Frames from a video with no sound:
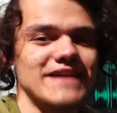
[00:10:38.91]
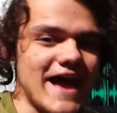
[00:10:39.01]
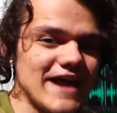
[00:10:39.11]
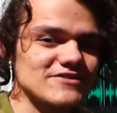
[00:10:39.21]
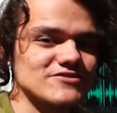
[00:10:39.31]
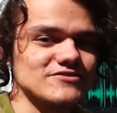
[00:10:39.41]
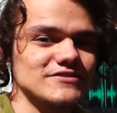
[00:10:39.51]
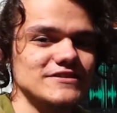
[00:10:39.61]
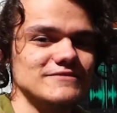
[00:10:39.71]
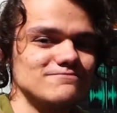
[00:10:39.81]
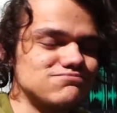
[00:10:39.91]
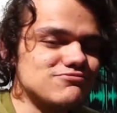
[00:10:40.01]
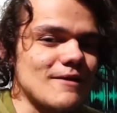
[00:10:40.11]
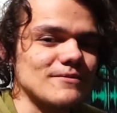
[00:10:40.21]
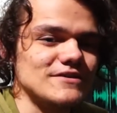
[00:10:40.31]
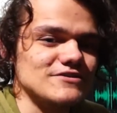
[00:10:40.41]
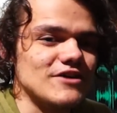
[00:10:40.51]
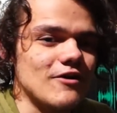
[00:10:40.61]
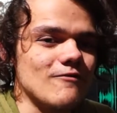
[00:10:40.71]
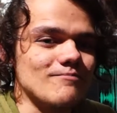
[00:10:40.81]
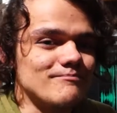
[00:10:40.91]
actually probably, you know,